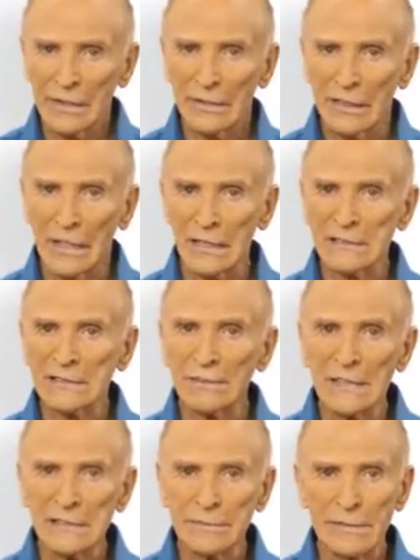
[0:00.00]
the
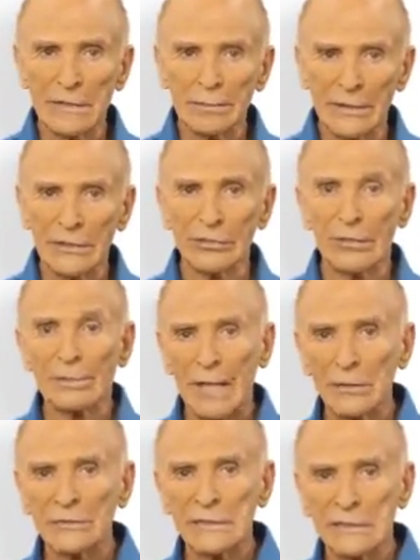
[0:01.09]
customized meal plan you're
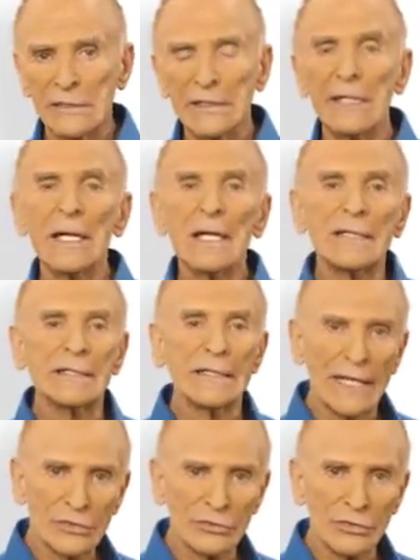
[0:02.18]
about to see
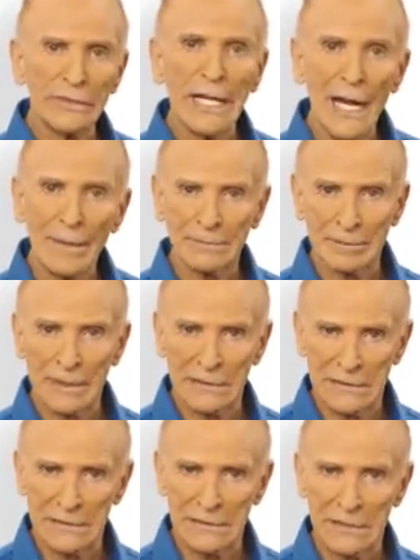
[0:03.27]
naturally
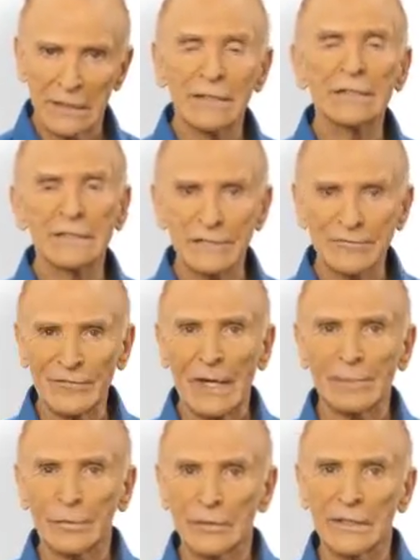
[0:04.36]
optimizes this
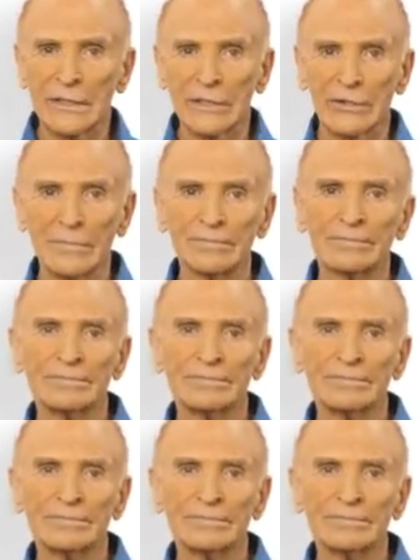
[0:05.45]
fat-burning hero.